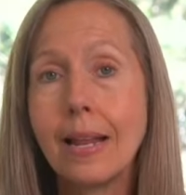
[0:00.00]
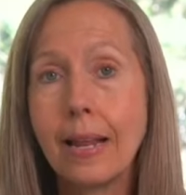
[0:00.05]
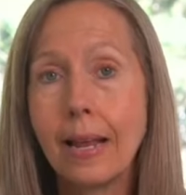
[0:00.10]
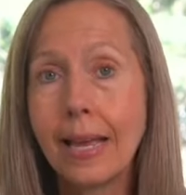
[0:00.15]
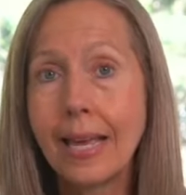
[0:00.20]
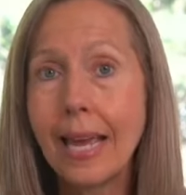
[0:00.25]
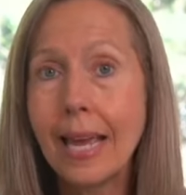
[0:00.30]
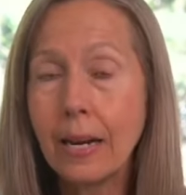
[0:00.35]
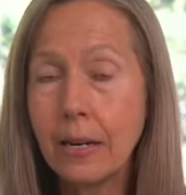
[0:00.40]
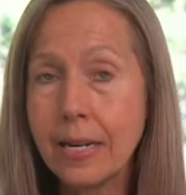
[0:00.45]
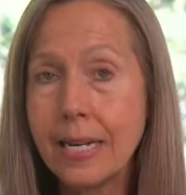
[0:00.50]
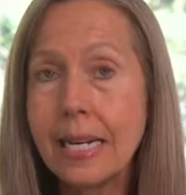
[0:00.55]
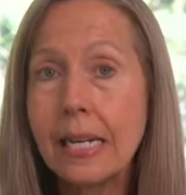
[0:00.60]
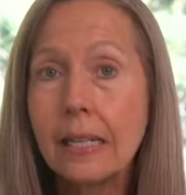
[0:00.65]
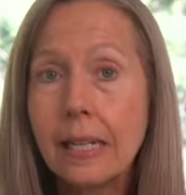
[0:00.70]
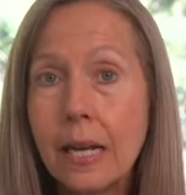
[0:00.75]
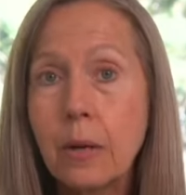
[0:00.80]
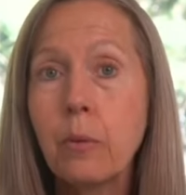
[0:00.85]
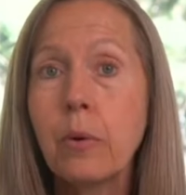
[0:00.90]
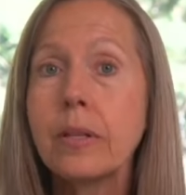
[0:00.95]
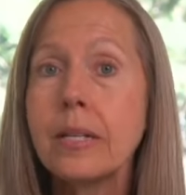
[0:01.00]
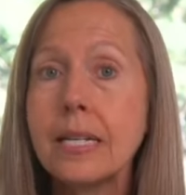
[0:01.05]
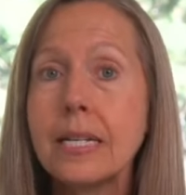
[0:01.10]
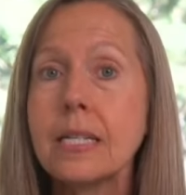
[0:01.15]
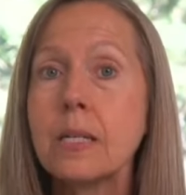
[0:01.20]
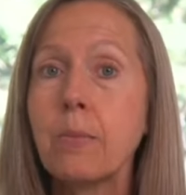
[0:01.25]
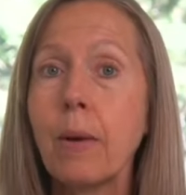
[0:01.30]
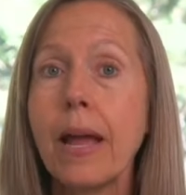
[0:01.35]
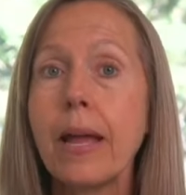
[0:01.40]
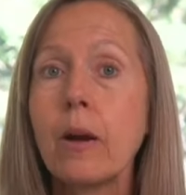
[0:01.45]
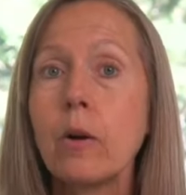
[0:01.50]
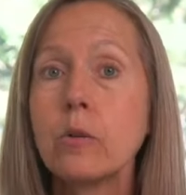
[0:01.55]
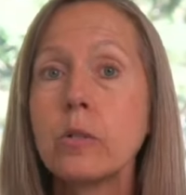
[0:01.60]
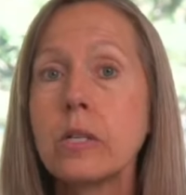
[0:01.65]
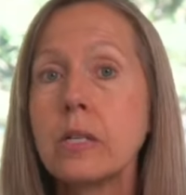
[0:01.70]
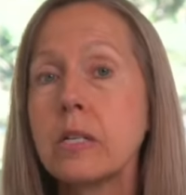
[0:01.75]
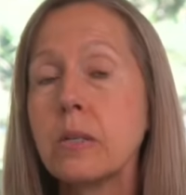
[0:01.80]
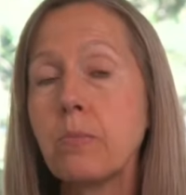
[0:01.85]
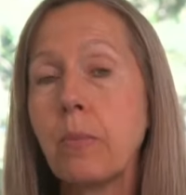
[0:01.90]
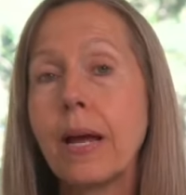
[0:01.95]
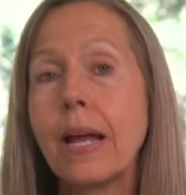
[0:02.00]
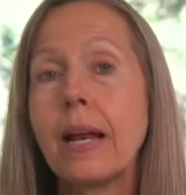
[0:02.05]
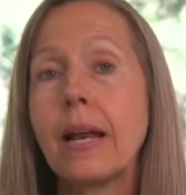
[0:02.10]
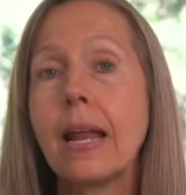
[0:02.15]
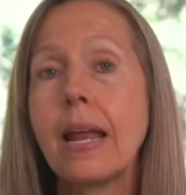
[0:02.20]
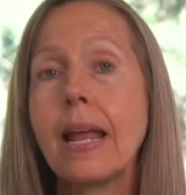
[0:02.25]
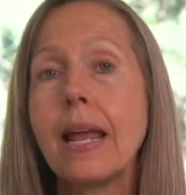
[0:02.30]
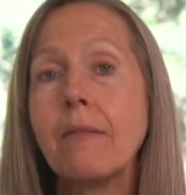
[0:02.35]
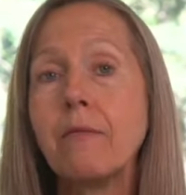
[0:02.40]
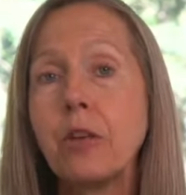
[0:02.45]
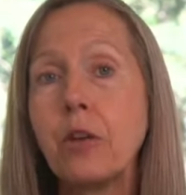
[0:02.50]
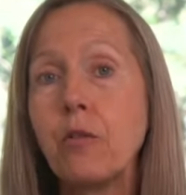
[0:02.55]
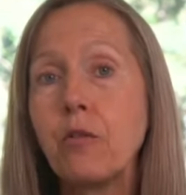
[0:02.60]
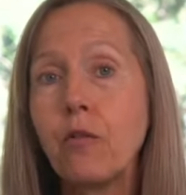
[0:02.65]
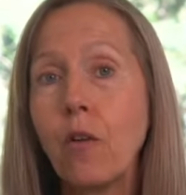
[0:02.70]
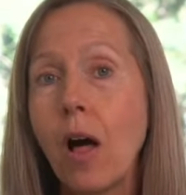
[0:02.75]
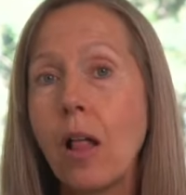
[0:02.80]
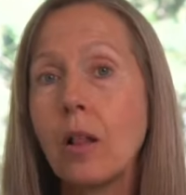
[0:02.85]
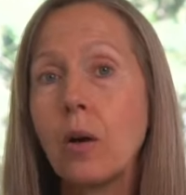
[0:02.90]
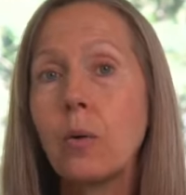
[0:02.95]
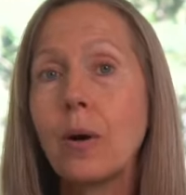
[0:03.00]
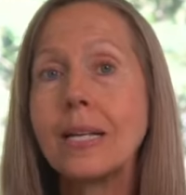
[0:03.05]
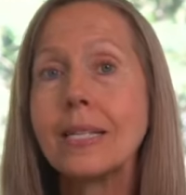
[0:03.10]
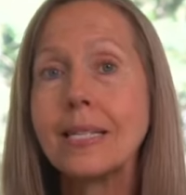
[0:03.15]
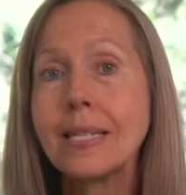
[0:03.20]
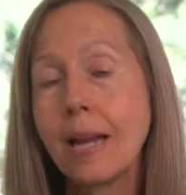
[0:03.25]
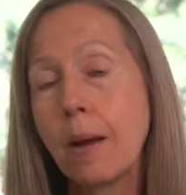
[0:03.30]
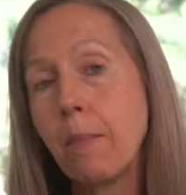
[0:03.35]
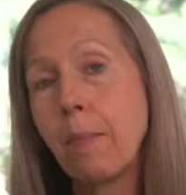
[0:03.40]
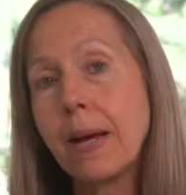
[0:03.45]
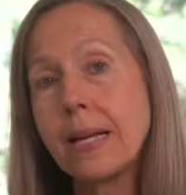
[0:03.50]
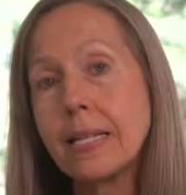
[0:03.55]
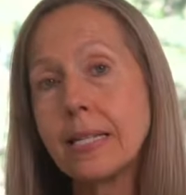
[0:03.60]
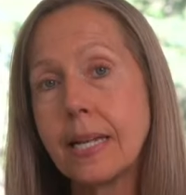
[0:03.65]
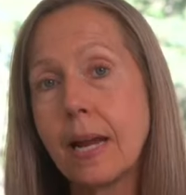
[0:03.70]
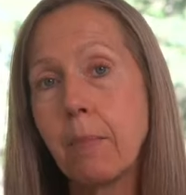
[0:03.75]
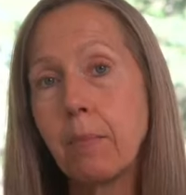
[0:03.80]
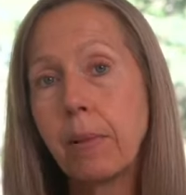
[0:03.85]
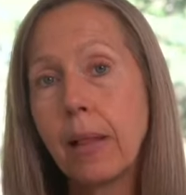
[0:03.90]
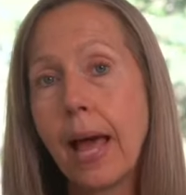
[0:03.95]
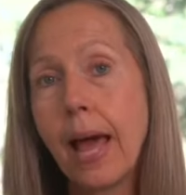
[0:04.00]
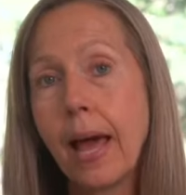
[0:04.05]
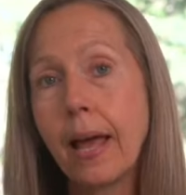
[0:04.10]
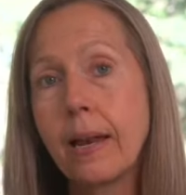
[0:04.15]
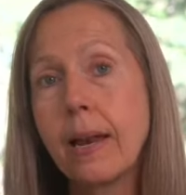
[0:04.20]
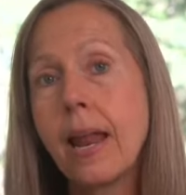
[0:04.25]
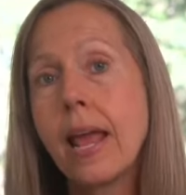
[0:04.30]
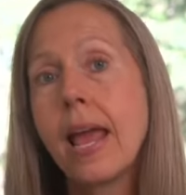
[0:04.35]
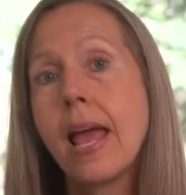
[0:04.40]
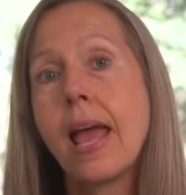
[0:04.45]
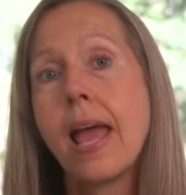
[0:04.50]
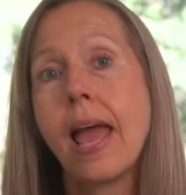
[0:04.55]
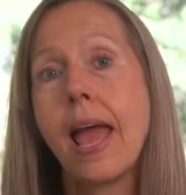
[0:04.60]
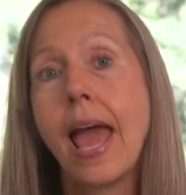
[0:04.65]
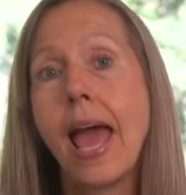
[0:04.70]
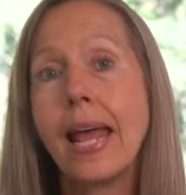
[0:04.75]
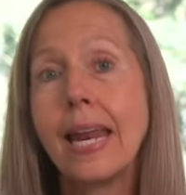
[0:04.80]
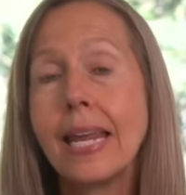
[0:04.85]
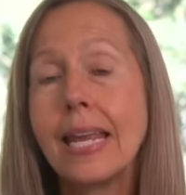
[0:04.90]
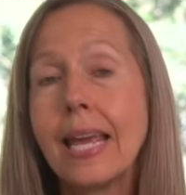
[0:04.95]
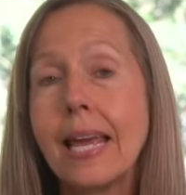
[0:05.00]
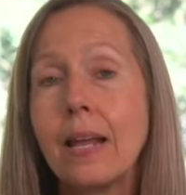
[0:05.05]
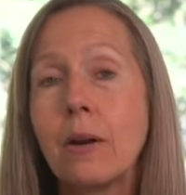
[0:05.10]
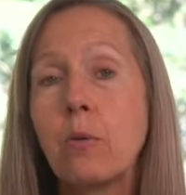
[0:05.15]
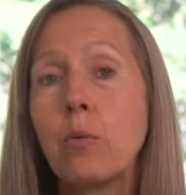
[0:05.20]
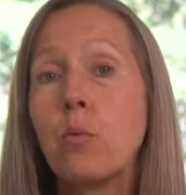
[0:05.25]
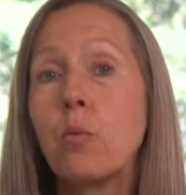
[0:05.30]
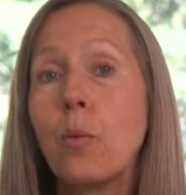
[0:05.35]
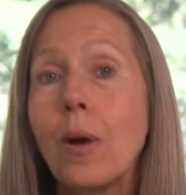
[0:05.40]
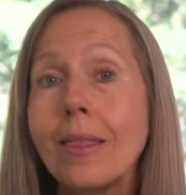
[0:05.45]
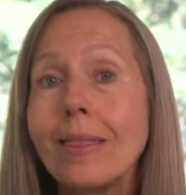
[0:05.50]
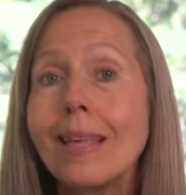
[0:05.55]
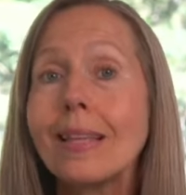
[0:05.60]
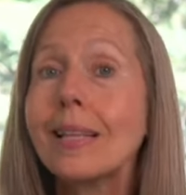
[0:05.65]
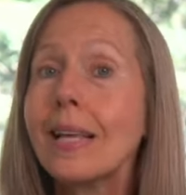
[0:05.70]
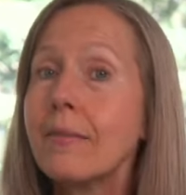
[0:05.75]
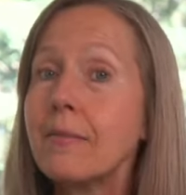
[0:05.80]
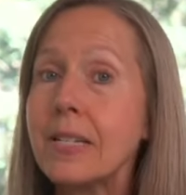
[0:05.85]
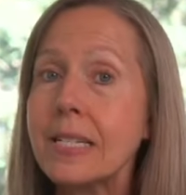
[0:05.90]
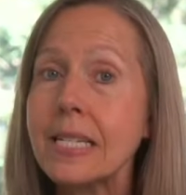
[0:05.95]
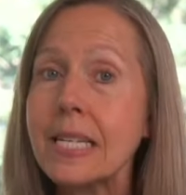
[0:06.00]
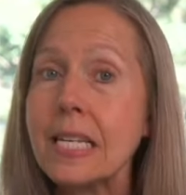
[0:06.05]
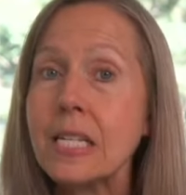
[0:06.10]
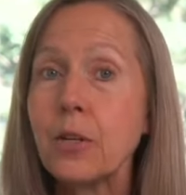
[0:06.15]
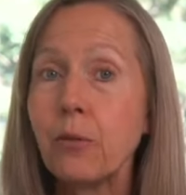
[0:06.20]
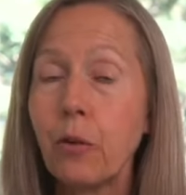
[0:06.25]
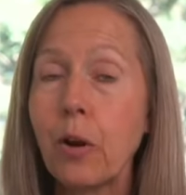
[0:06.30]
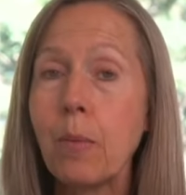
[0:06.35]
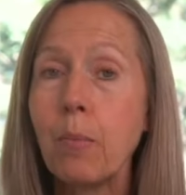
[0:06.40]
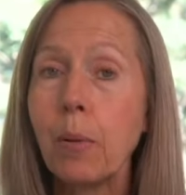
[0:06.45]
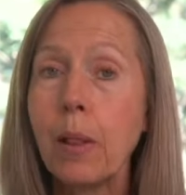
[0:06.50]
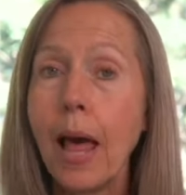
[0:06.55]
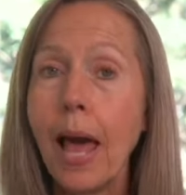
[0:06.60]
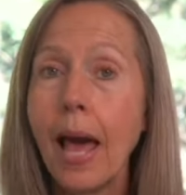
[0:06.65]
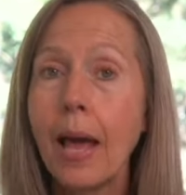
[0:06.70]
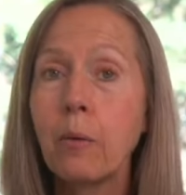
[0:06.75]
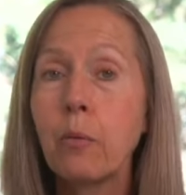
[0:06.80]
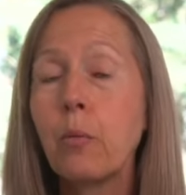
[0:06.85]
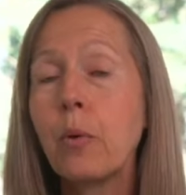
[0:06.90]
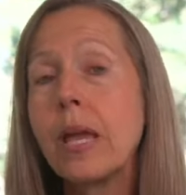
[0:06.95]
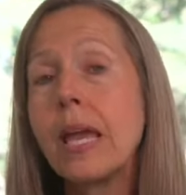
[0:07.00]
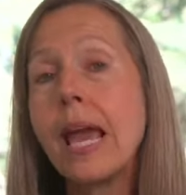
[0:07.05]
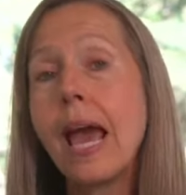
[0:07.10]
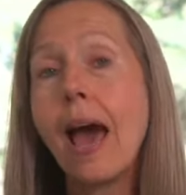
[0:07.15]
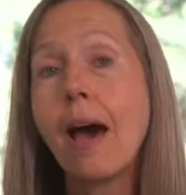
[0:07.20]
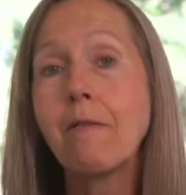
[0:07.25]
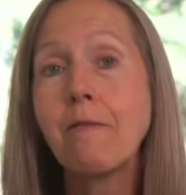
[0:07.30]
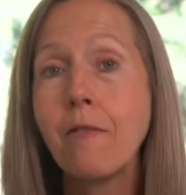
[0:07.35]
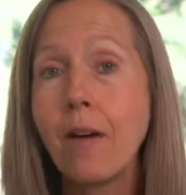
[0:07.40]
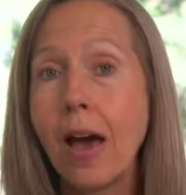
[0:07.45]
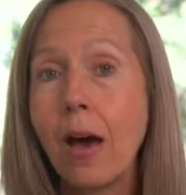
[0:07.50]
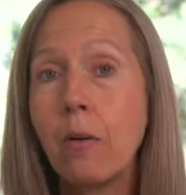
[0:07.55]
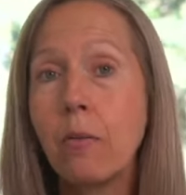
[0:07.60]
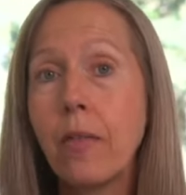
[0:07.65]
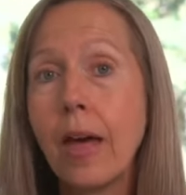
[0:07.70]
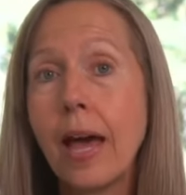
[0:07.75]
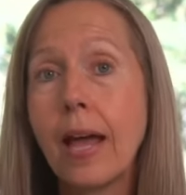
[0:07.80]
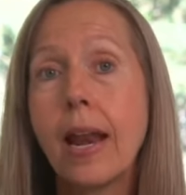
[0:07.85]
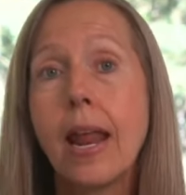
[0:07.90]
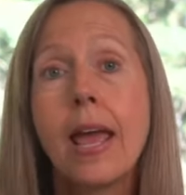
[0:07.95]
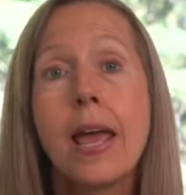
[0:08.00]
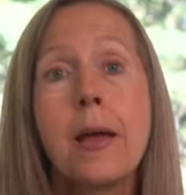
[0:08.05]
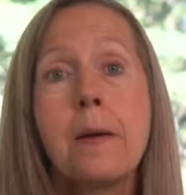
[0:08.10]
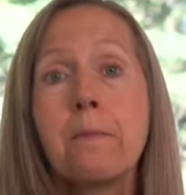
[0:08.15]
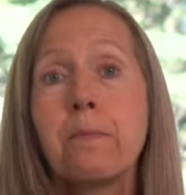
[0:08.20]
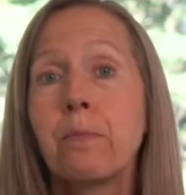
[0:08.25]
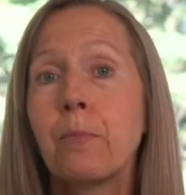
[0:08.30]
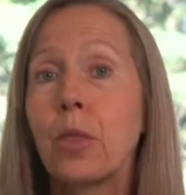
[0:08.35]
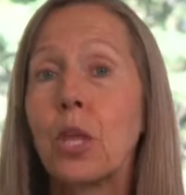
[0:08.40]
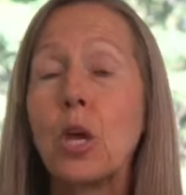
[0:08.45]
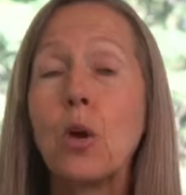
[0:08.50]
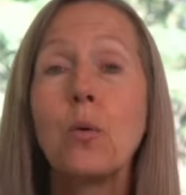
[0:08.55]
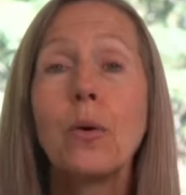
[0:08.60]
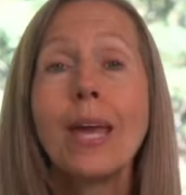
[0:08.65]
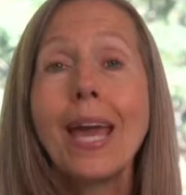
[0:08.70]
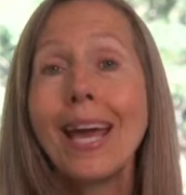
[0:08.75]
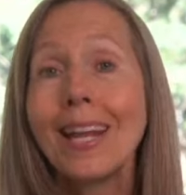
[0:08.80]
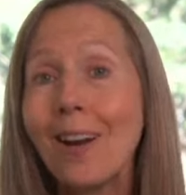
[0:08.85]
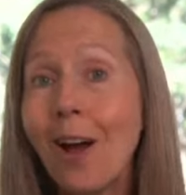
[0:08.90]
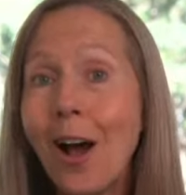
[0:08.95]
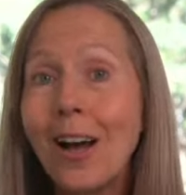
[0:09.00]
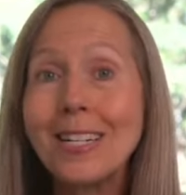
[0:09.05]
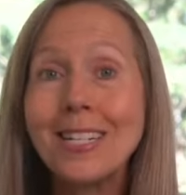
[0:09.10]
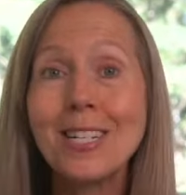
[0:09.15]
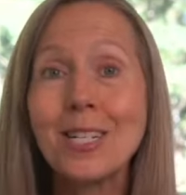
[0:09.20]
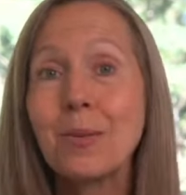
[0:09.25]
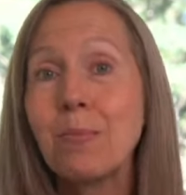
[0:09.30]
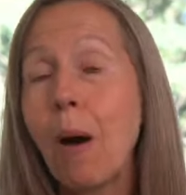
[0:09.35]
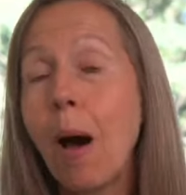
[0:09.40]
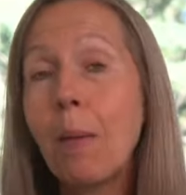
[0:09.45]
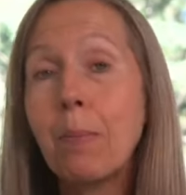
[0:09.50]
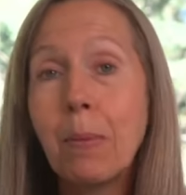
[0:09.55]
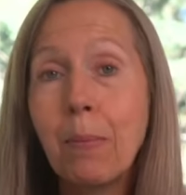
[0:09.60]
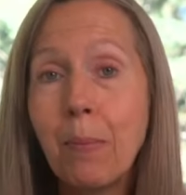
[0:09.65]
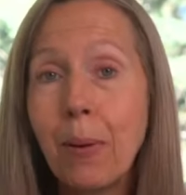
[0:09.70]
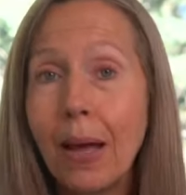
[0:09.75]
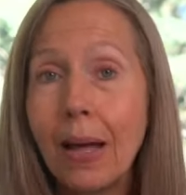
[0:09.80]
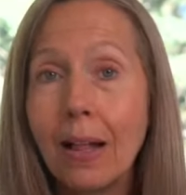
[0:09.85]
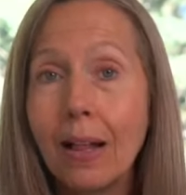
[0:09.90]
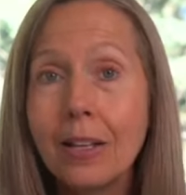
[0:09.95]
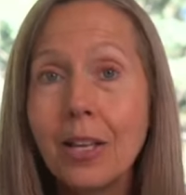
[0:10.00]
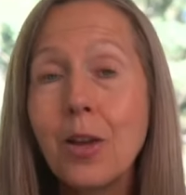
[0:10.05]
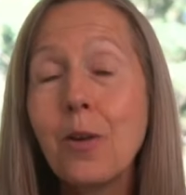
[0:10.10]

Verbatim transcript: again, dealing with dysbiosis, but if you follow a step-by-step plan, and again, with the Live Disease Free plan, we have found that you cannot just pop a pill.